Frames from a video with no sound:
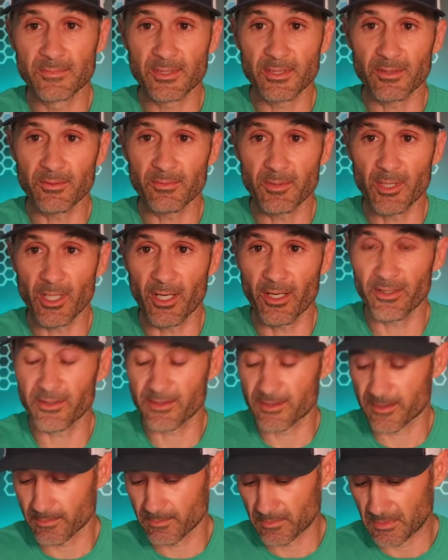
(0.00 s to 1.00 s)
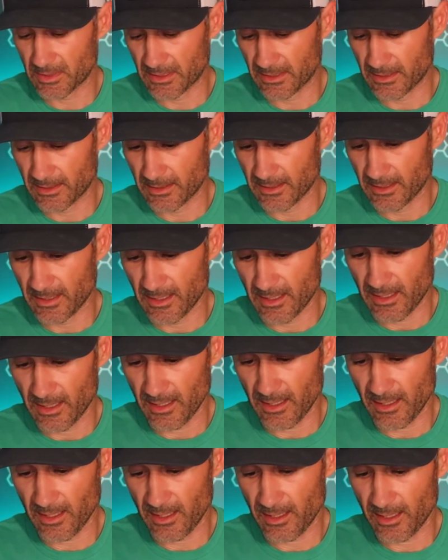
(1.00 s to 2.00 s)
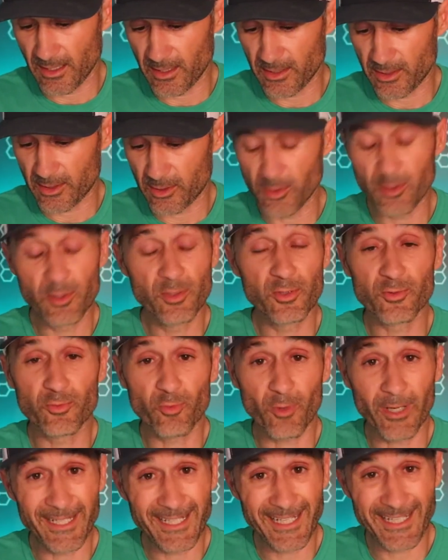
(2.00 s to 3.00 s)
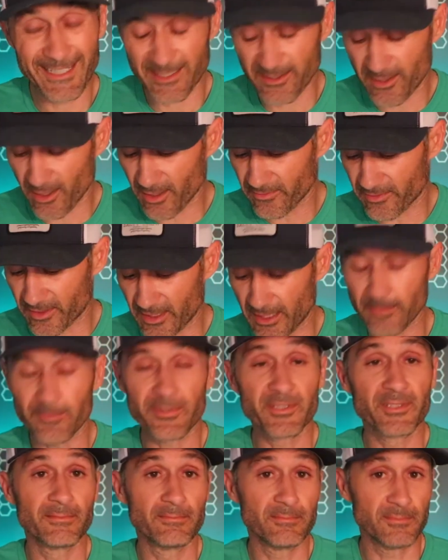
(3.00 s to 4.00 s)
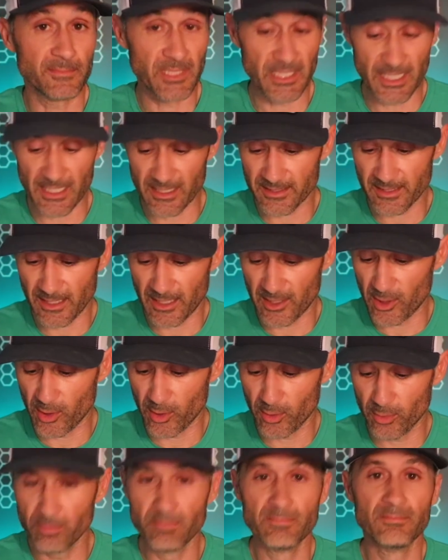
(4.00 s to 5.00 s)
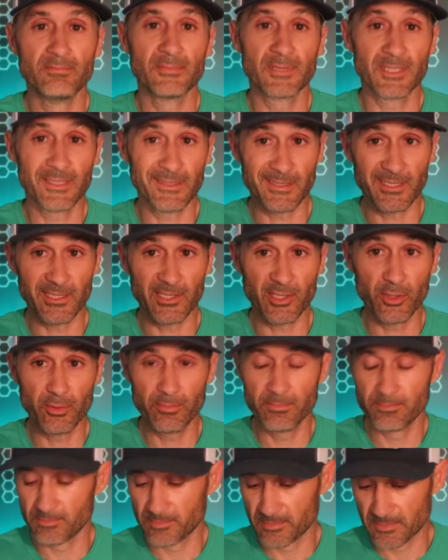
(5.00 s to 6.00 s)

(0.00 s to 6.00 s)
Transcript: so yards. Do you use right-handed golf clubs? Yes, I do. Continue.